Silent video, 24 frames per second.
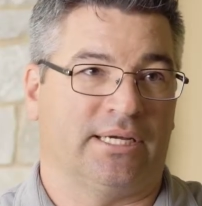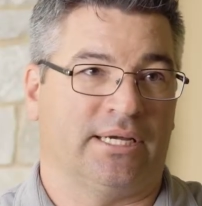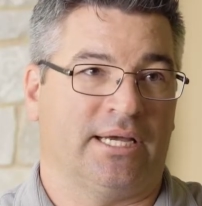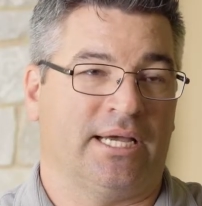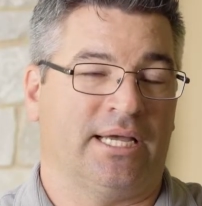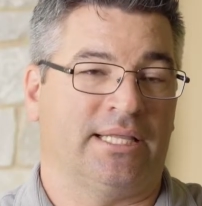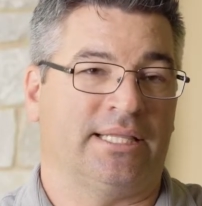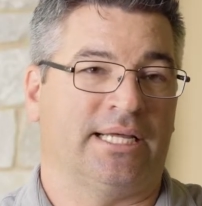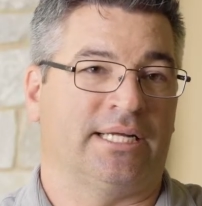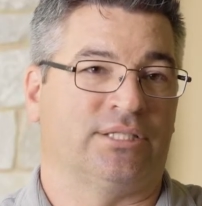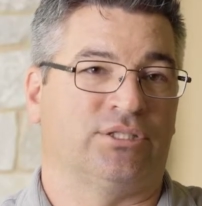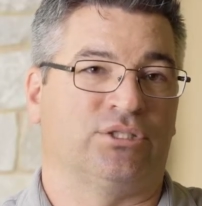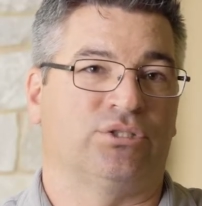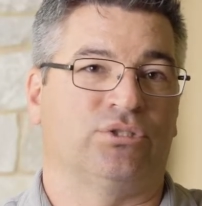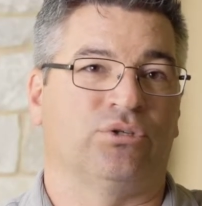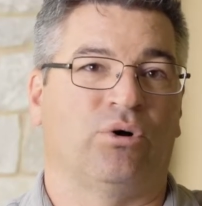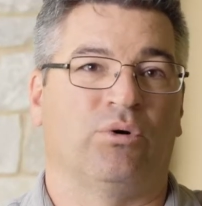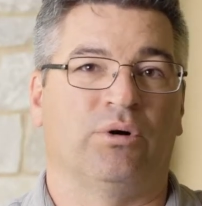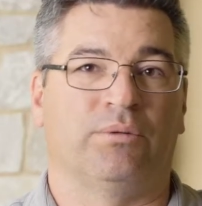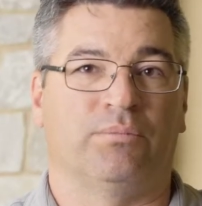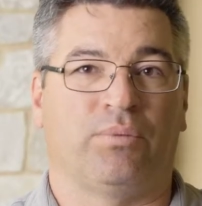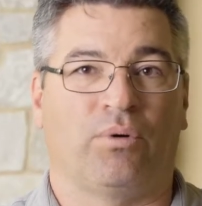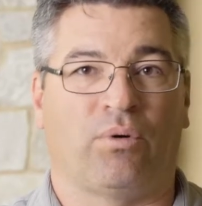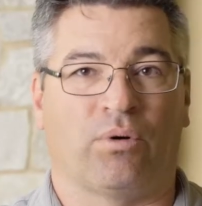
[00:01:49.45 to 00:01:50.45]
And that's
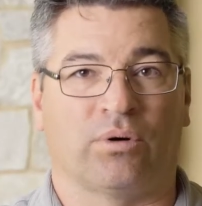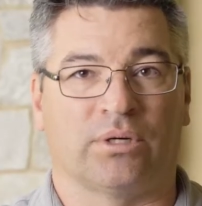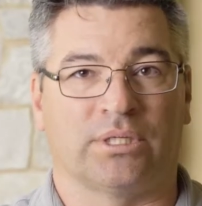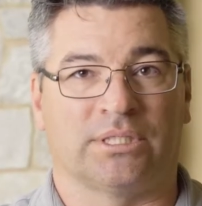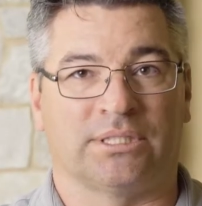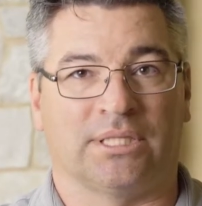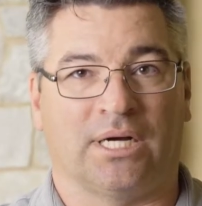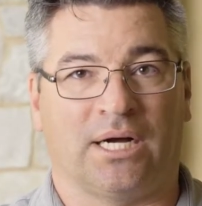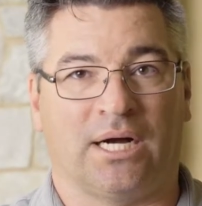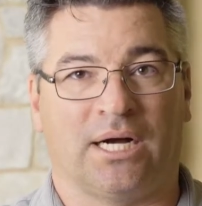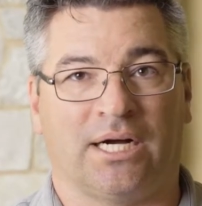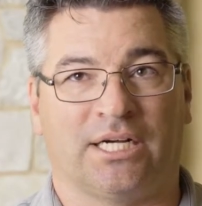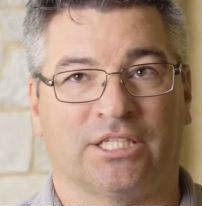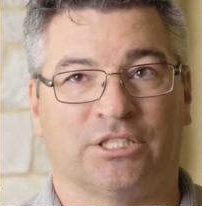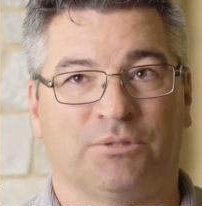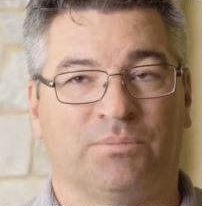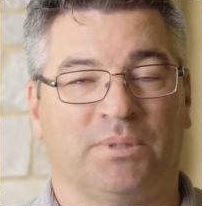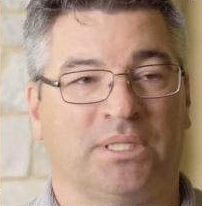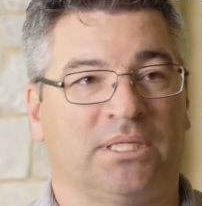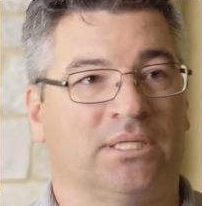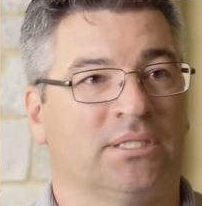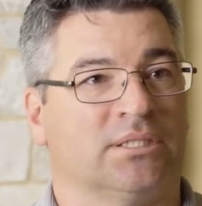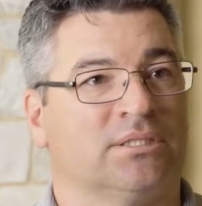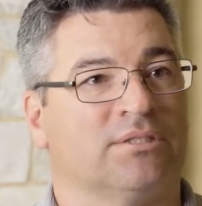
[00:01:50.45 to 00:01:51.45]
so important to us
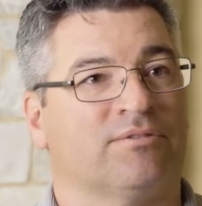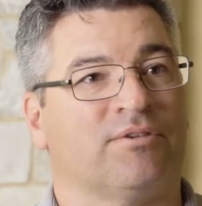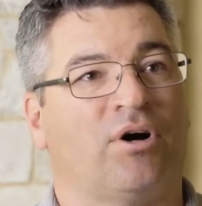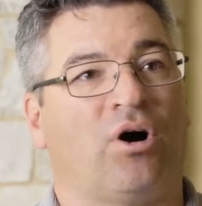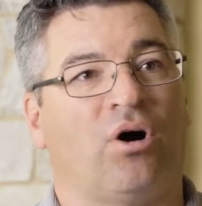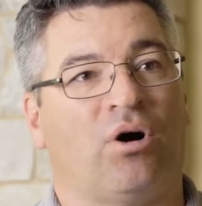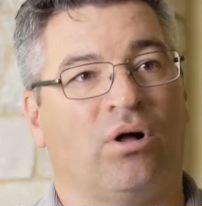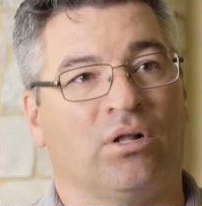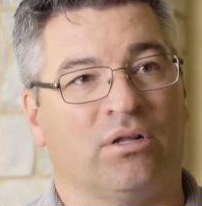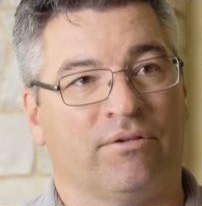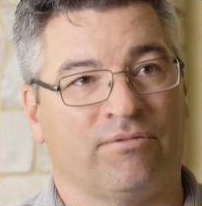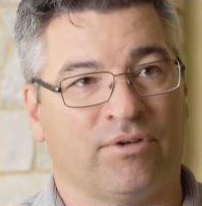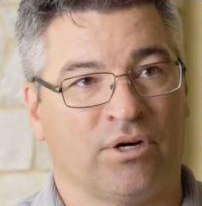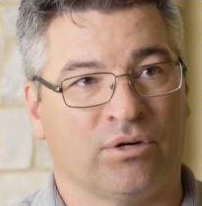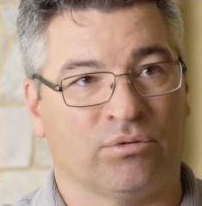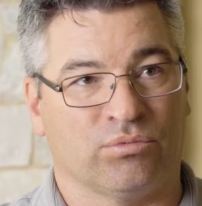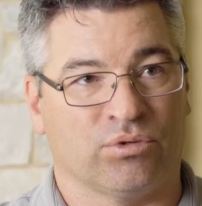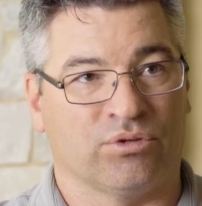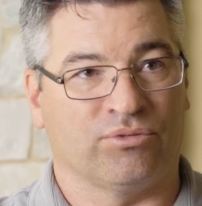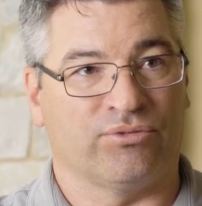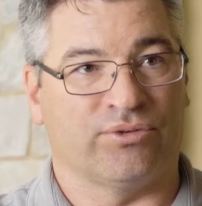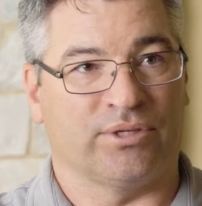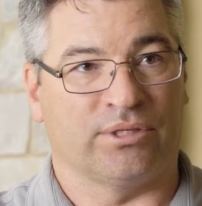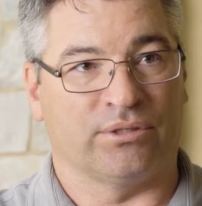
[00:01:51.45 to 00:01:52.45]
because of all of our
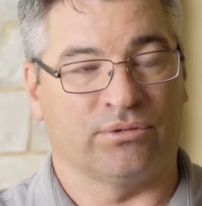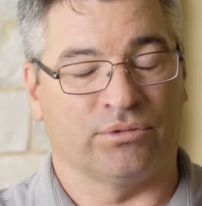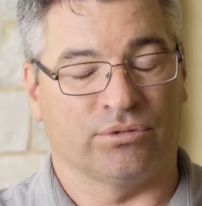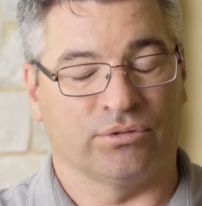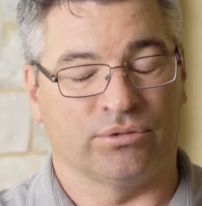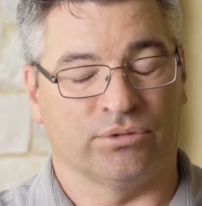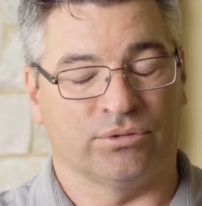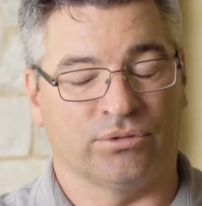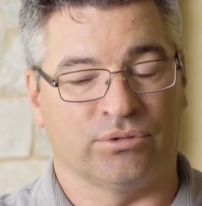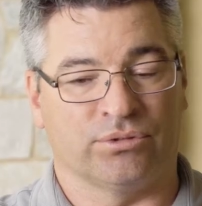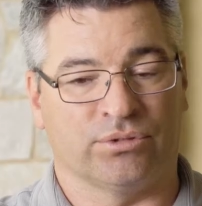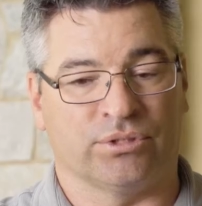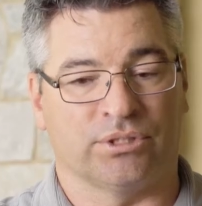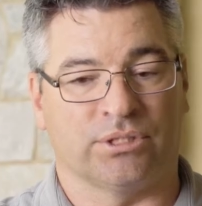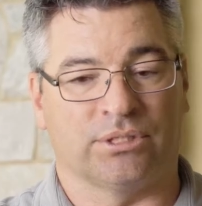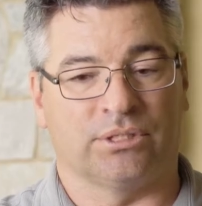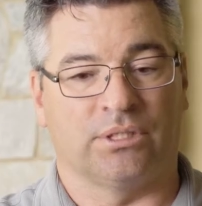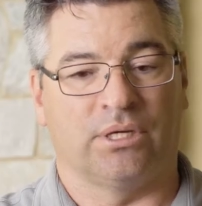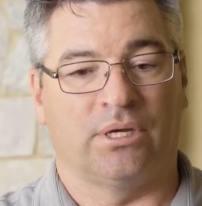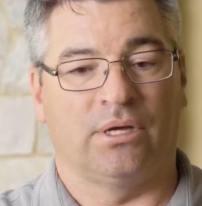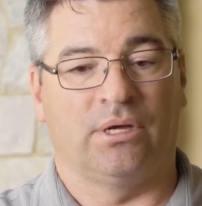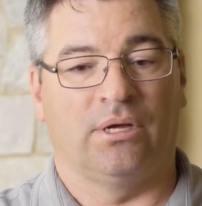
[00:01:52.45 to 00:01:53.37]
roofing crews